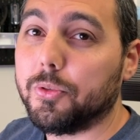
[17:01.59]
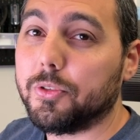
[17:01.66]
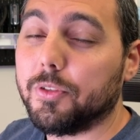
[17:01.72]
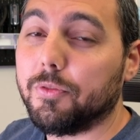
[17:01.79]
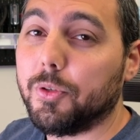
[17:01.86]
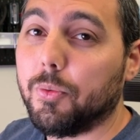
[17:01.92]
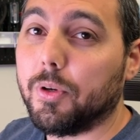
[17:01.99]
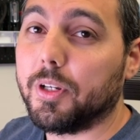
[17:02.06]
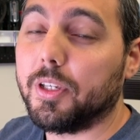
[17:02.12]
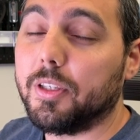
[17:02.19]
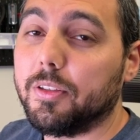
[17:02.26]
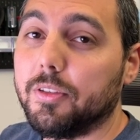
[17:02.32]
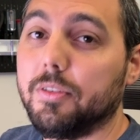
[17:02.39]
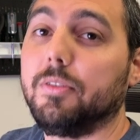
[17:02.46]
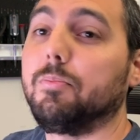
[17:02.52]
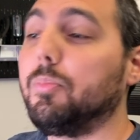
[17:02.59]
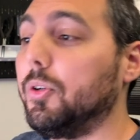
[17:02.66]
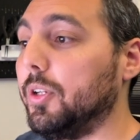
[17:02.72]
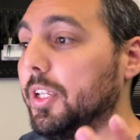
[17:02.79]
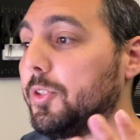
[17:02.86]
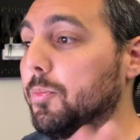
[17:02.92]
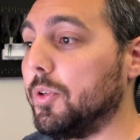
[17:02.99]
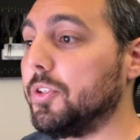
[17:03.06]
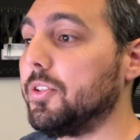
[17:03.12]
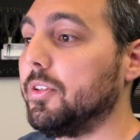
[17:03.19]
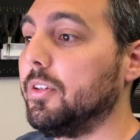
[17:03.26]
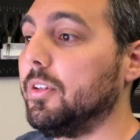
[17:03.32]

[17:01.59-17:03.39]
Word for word: So if you want to put as much,